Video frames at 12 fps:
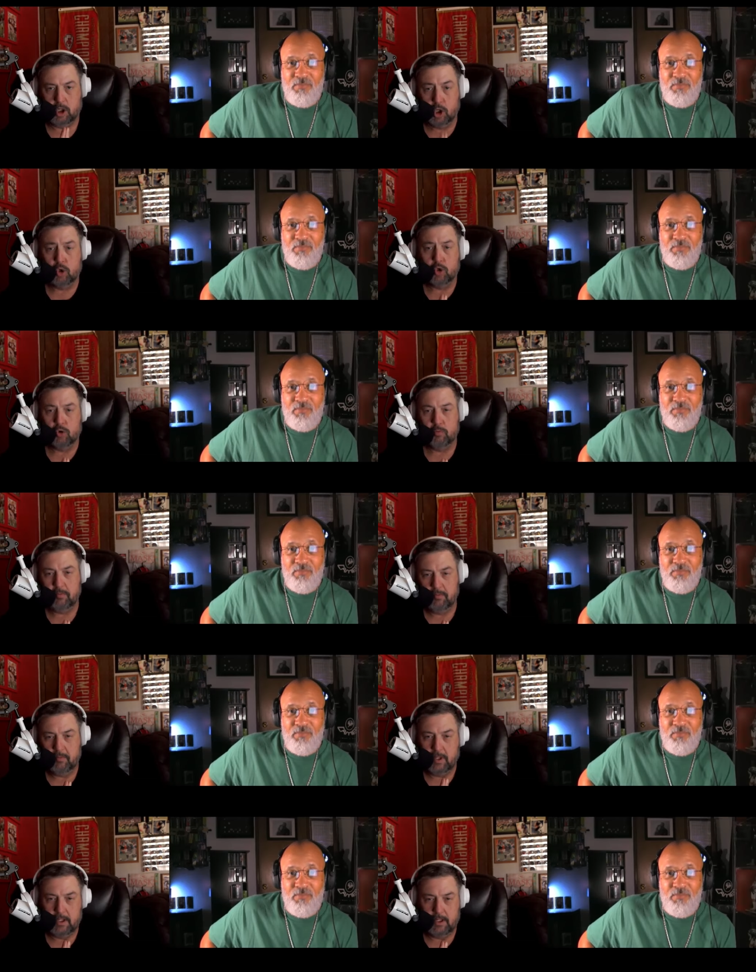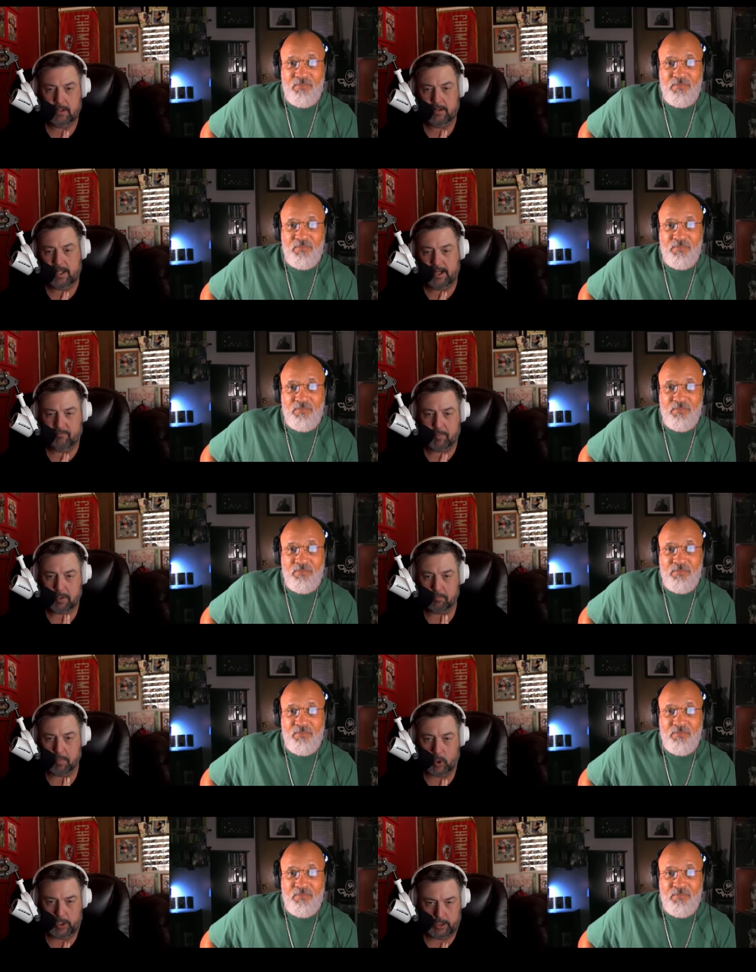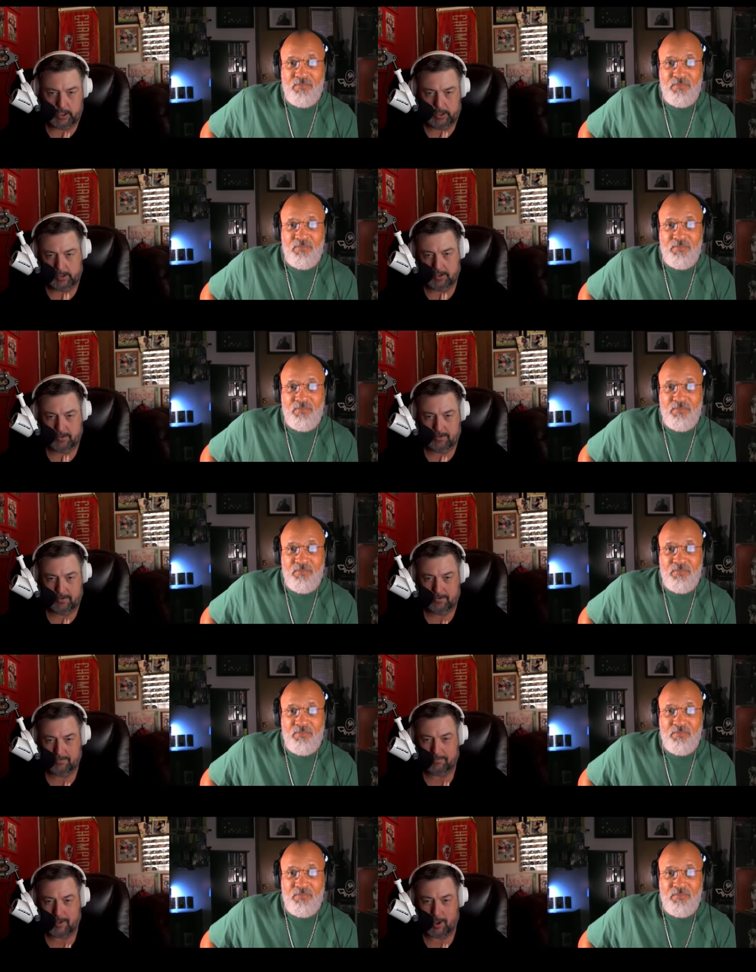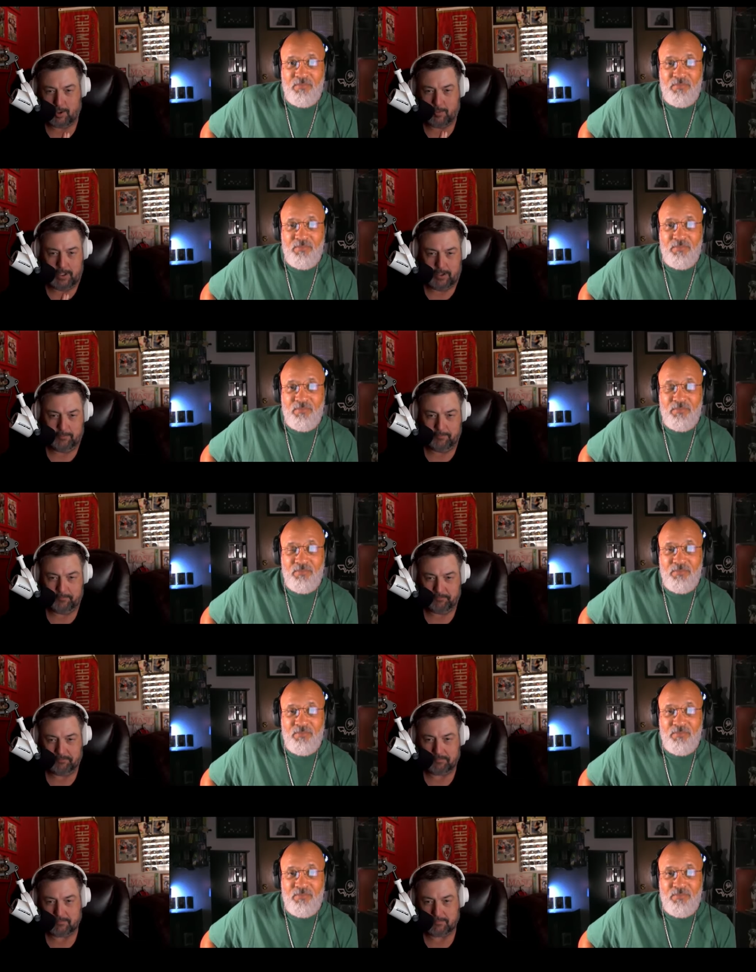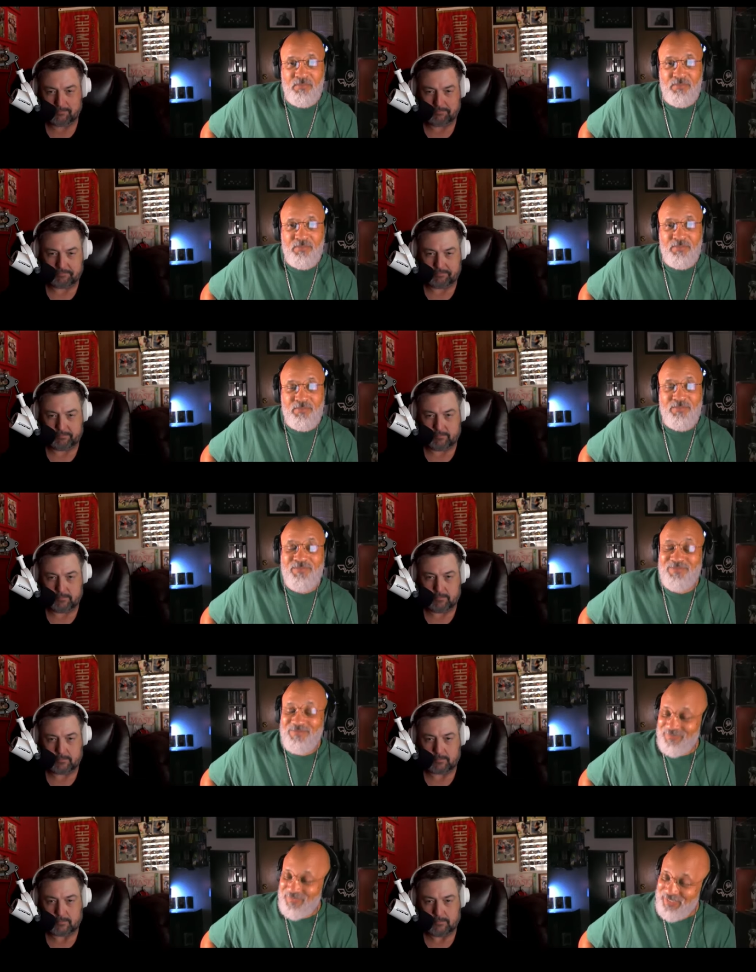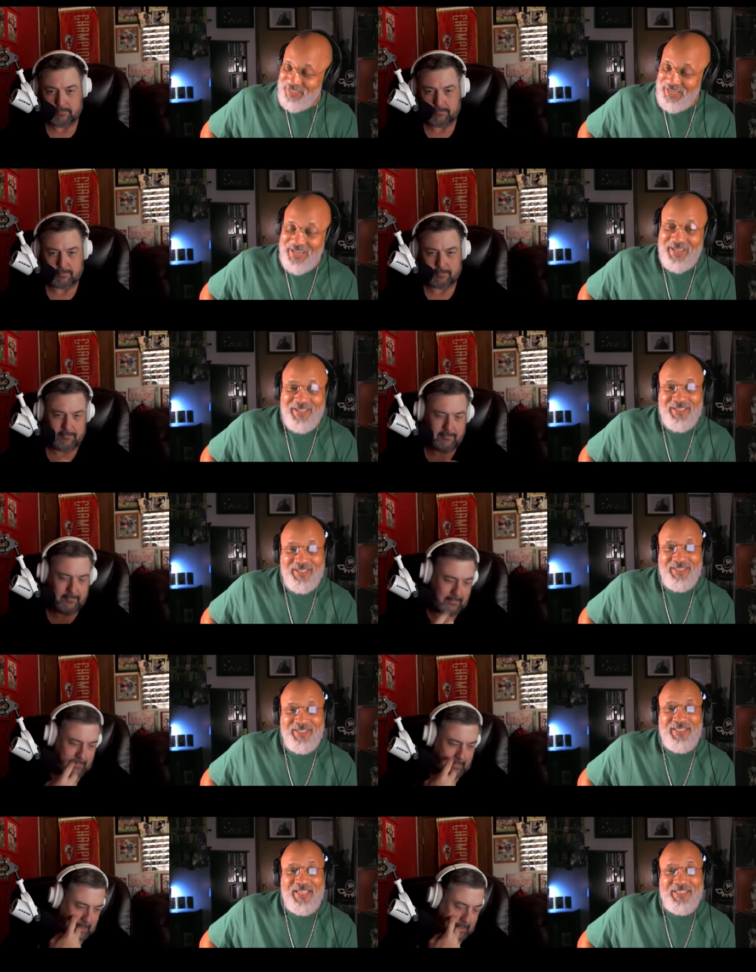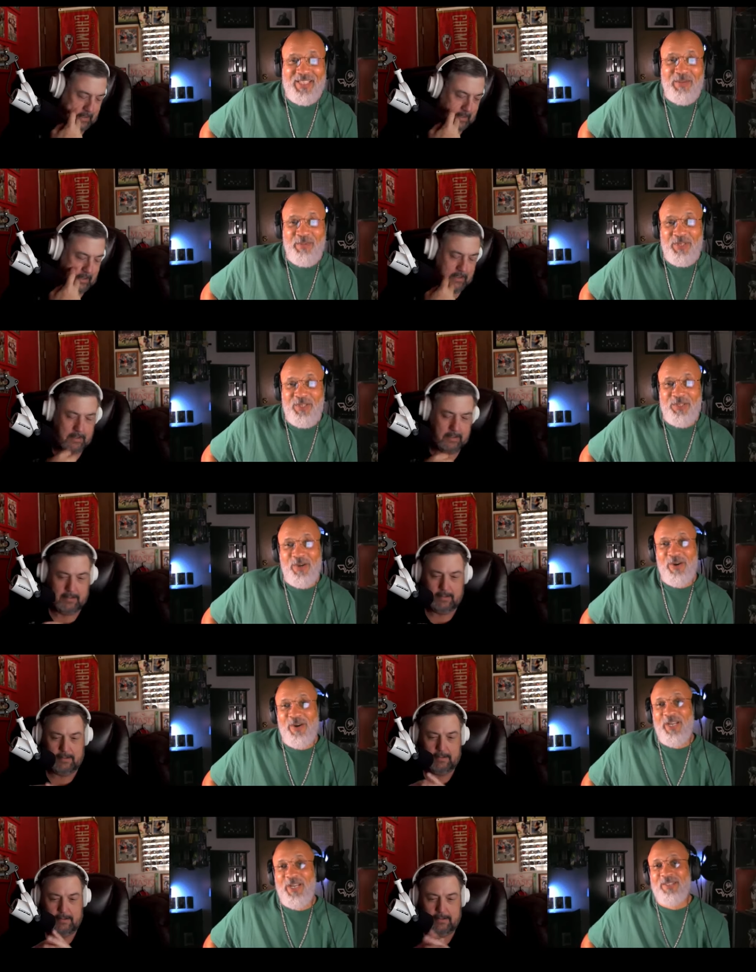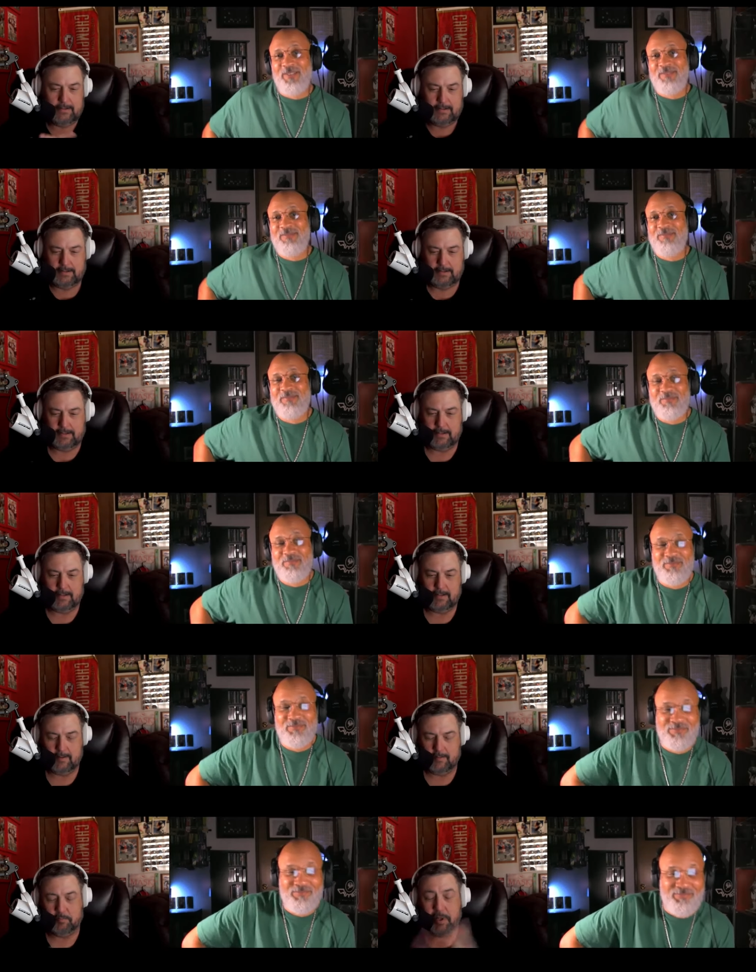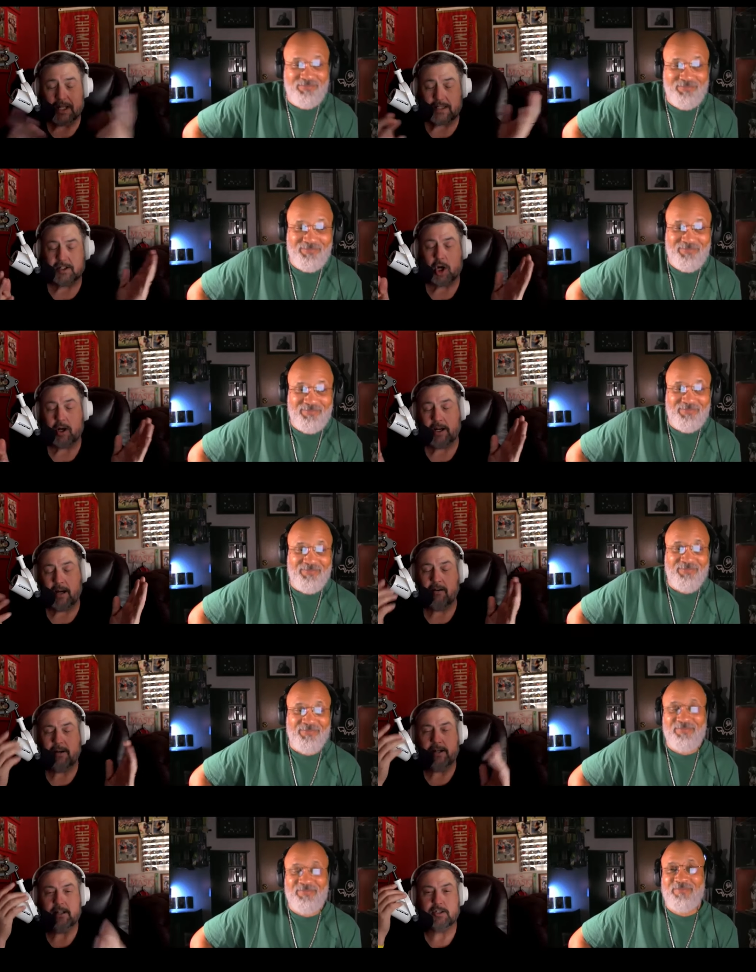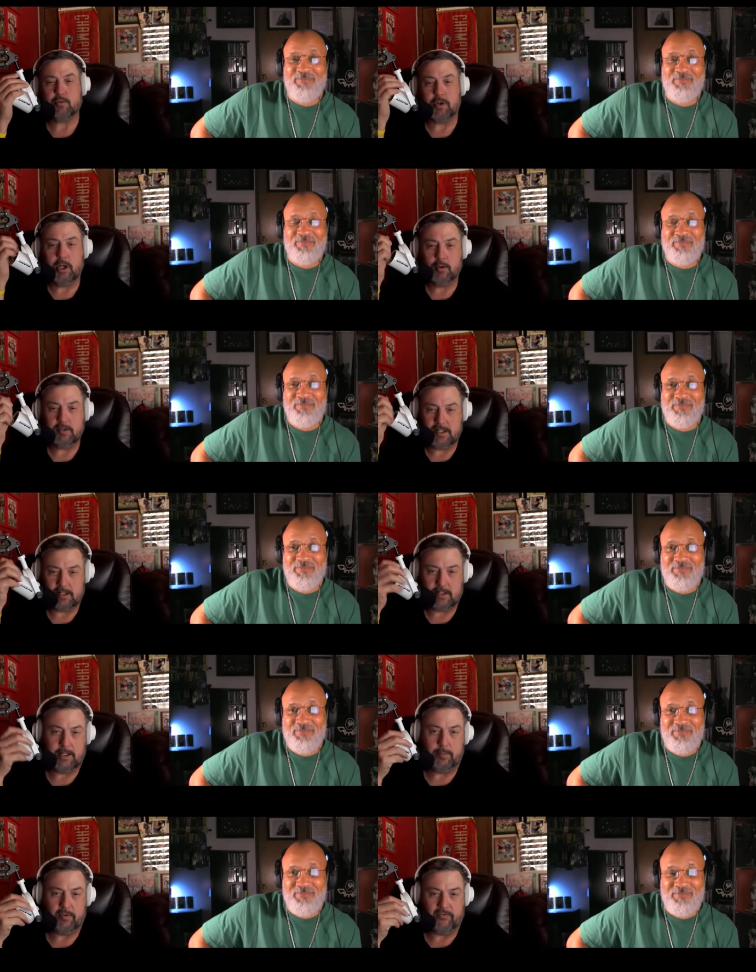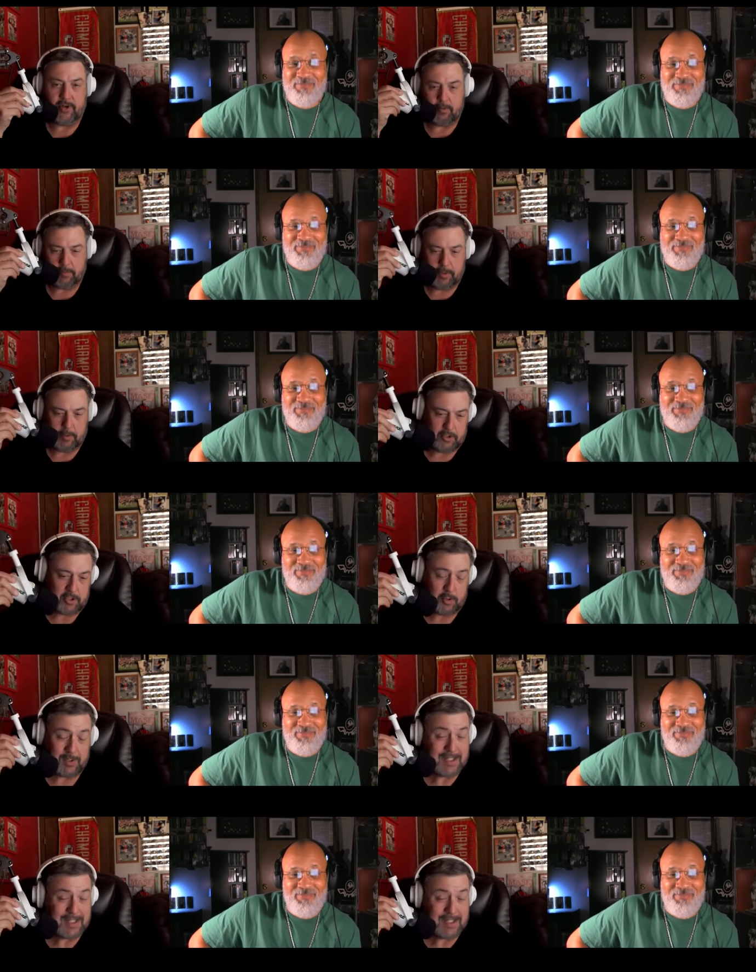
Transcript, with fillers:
Speaker 1: whom they've been boinking each other already.
Speaker 2: Yeah, that's got to be disheartening.
Speaker 1: But the Targaryens were known to sleep with family members, so